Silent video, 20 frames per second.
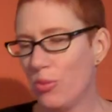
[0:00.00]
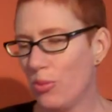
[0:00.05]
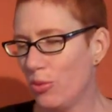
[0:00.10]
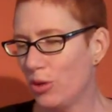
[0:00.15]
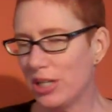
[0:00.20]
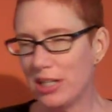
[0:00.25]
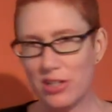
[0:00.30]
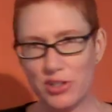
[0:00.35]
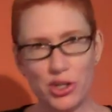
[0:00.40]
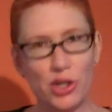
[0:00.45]

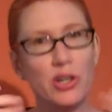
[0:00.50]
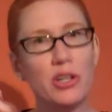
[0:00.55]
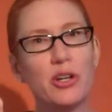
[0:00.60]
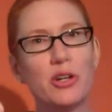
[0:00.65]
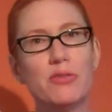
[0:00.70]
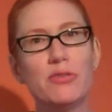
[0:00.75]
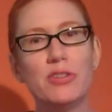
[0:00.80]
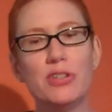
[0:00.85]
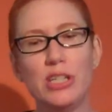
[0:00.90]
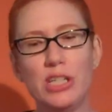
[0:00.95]
we're going to turn it
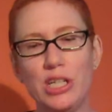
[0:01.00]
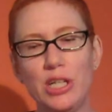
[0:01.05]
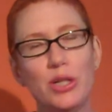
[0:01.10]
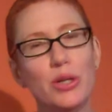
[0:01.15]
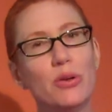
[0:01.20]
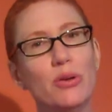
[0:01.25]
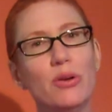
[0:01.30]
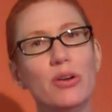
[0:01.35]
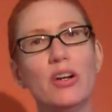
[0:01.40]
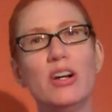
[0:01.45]
over to
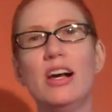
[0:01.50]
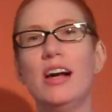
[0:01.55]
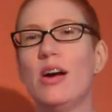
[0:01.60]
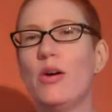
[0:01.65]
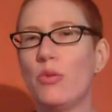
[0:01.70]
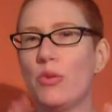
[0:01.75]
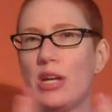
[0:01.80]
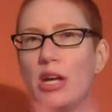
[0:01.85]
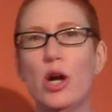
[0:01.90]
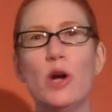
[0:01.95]
you.
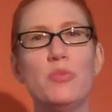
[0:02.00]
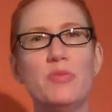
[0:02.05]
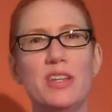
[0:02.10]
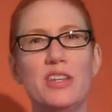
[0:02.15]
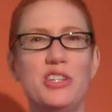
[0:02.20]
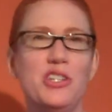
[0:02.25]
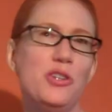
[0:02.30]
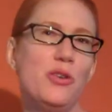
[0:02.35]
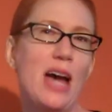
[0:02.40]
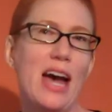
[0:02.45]
We hope
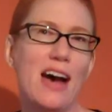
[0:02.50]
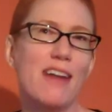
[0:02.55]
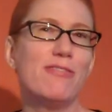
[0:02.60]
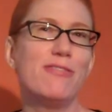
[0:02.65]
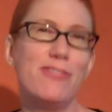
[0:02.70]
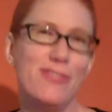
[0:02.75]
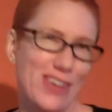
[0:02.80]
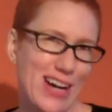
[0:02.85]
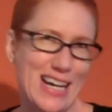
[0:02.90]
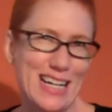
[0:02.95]
that you have
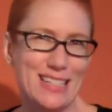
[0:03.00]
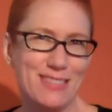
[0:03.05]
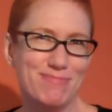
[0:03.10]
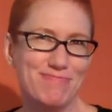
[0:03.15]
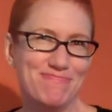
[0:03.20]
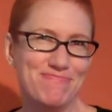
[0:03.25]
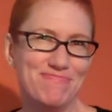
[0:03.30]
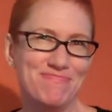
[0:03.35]
fun.